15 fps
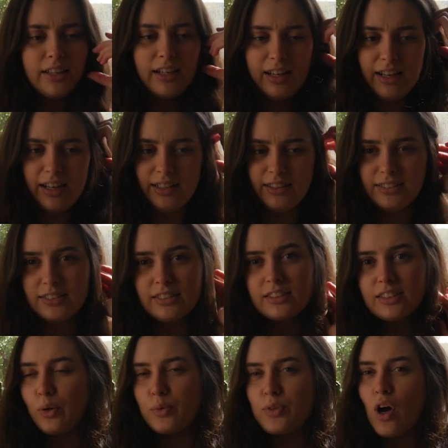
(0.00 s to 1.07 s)
and
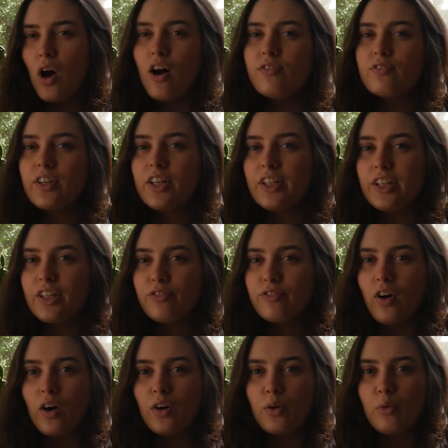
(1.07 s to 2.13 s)
not very
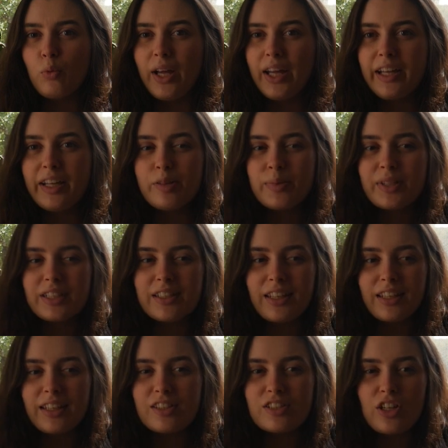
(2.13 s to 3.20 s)
far away, but it,
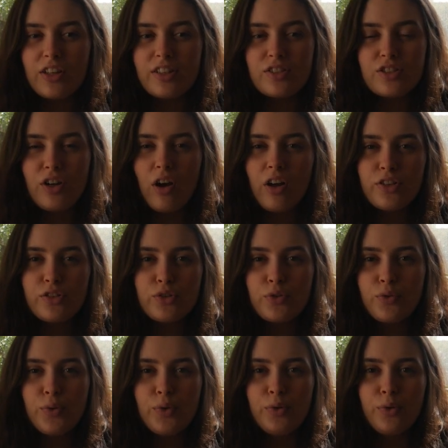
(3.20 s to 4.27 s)
like it's it's not
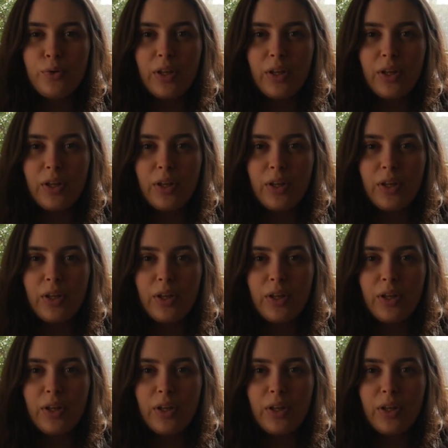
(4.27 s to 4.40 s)
true.